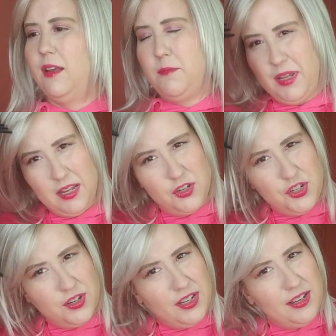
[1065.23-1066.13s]
because you
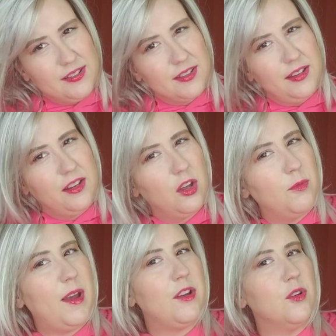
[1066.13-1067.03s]
can easily
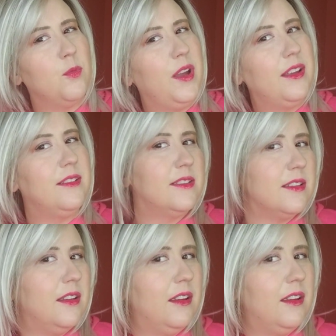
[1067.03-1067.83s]
comb out your wigs